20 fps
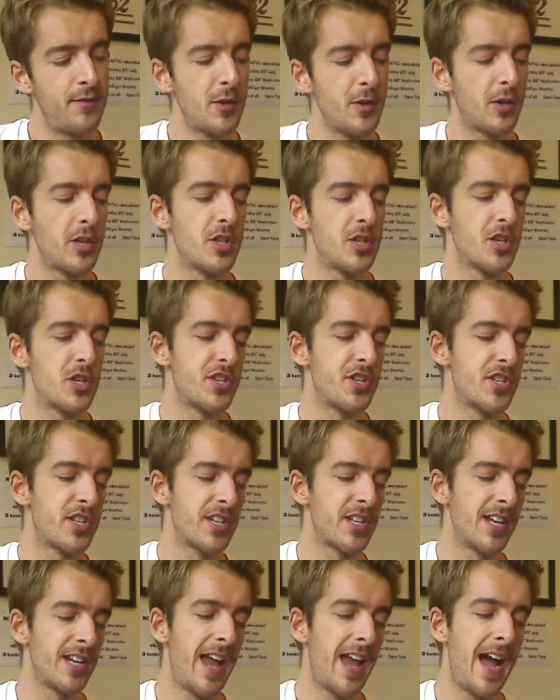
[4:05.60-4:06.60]
you can
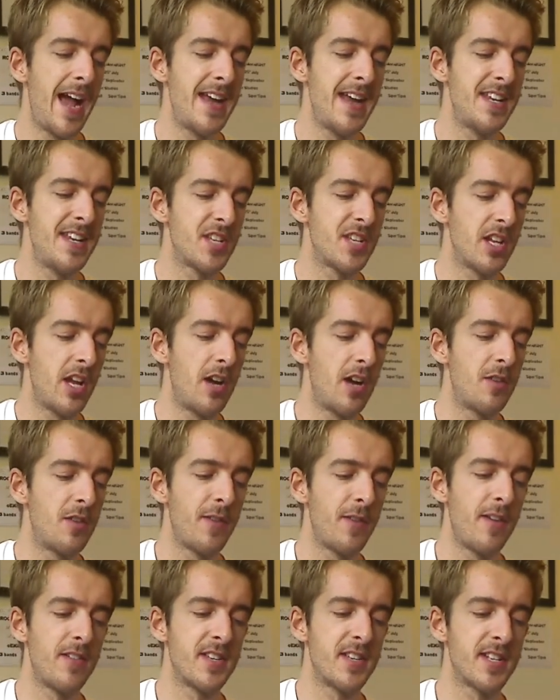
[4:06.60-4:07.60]
just slide it
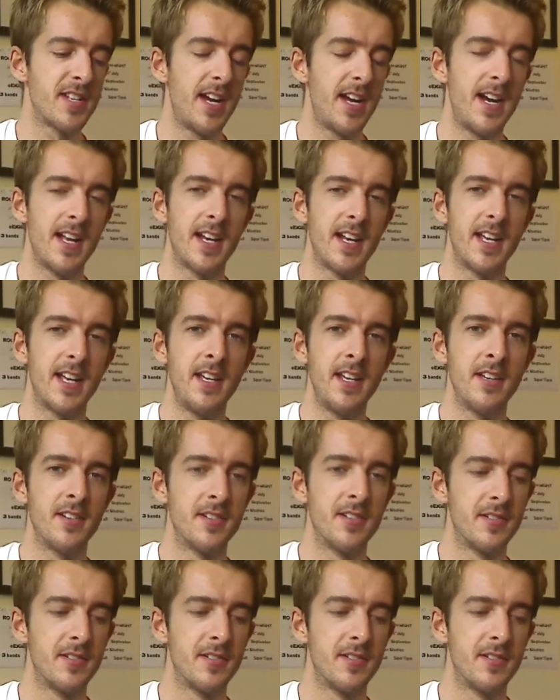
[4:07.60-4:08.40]
along very slightly